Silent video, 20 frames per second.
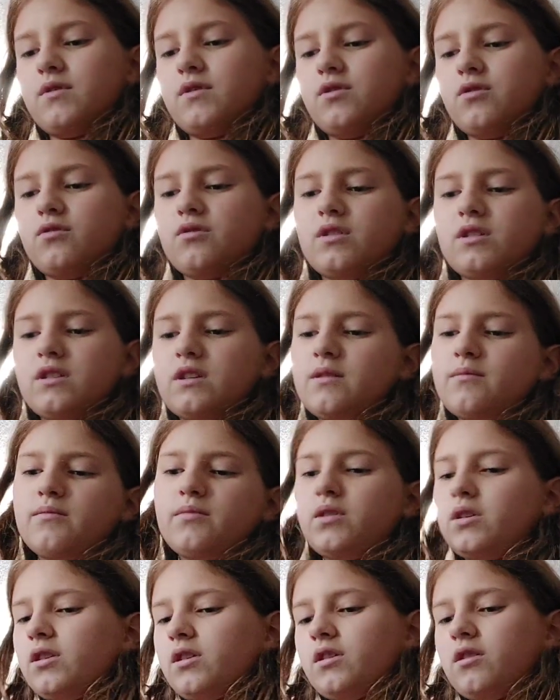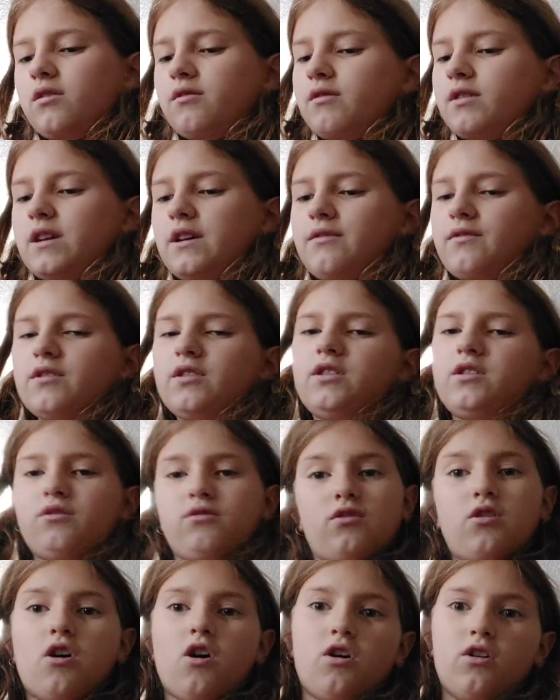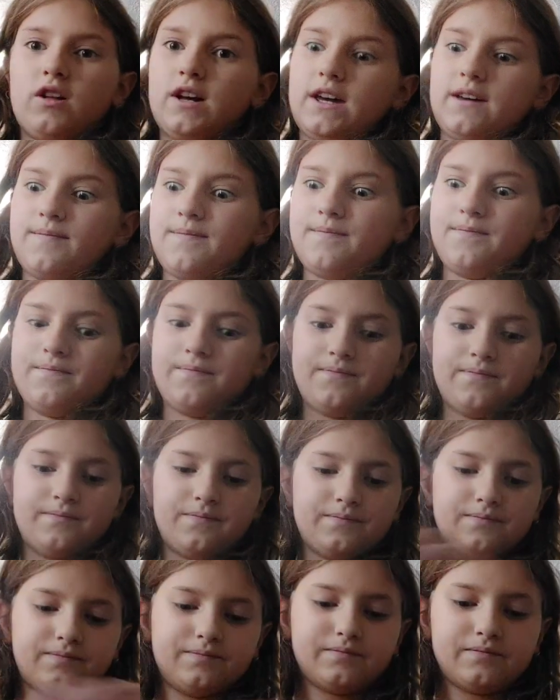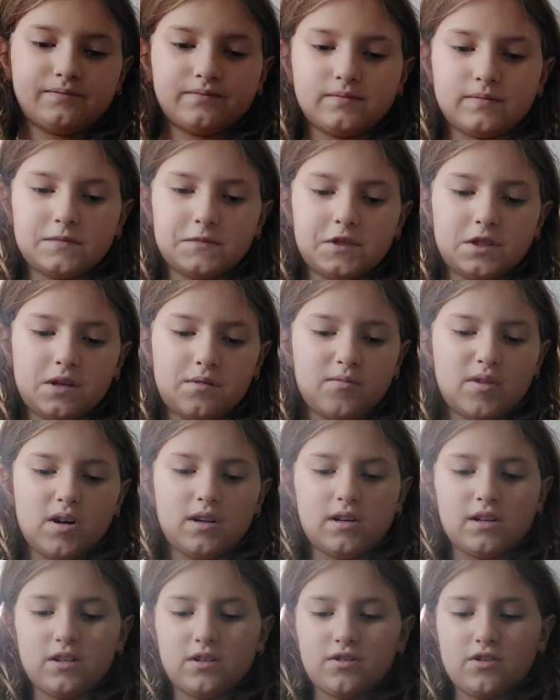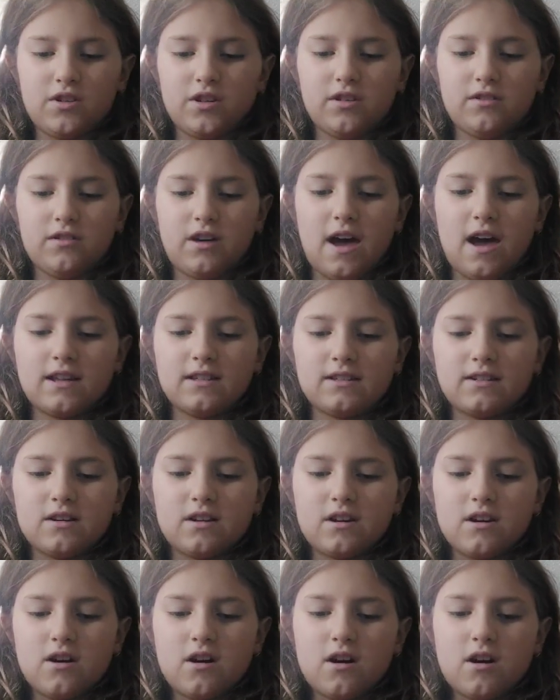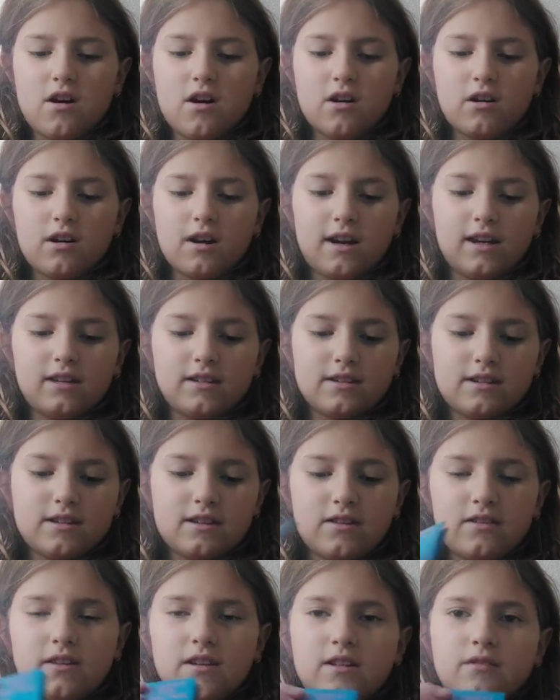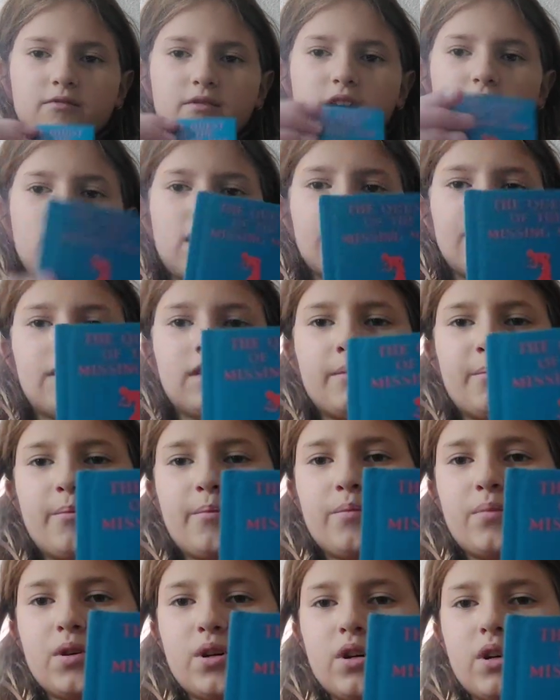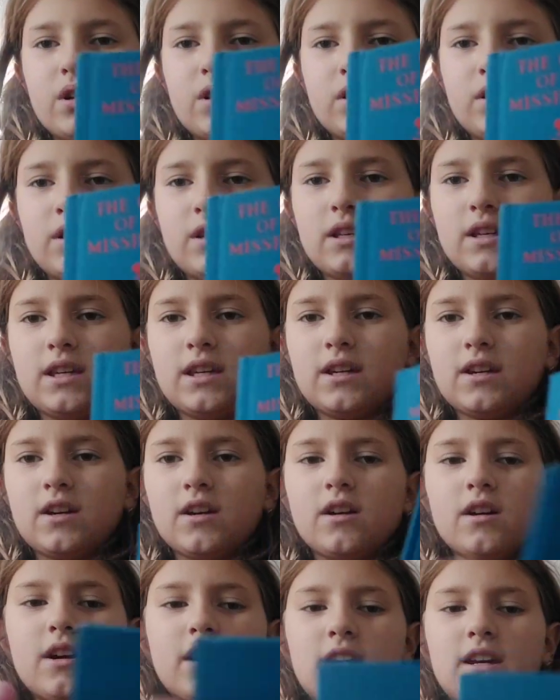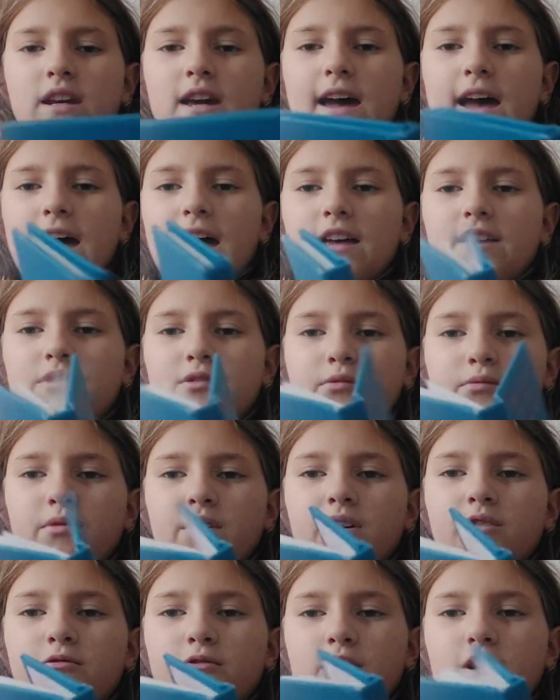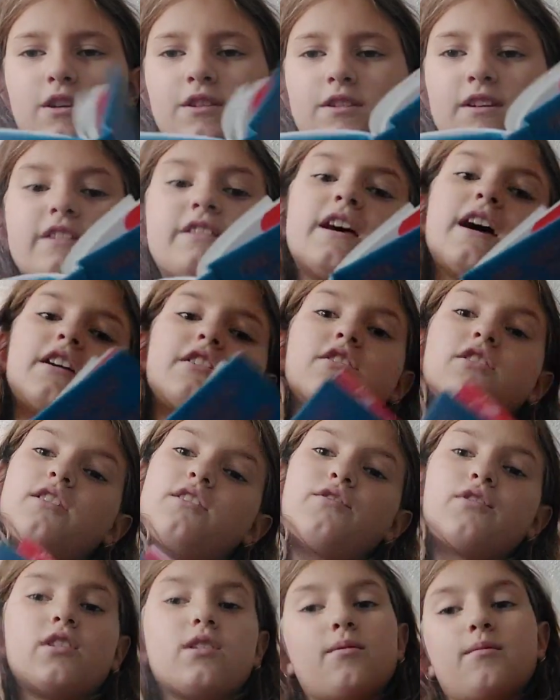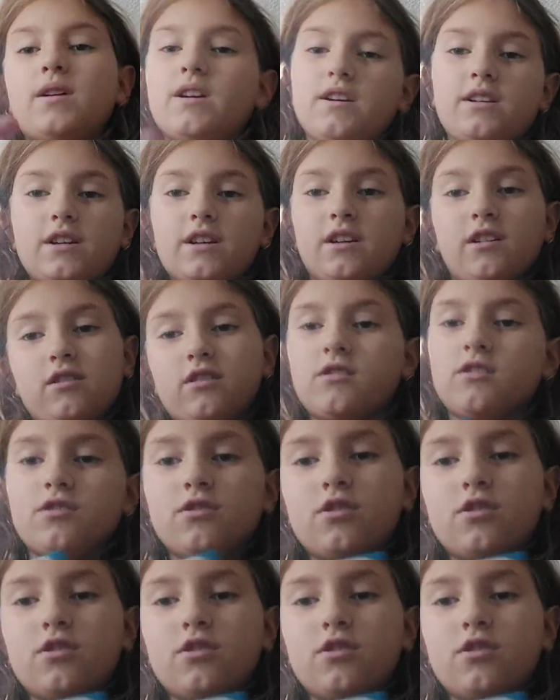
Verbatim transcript: door number or whatever you call it. So I'm not going to show you that. Alright, and then we got the book here it has real words. It's actually for American Girl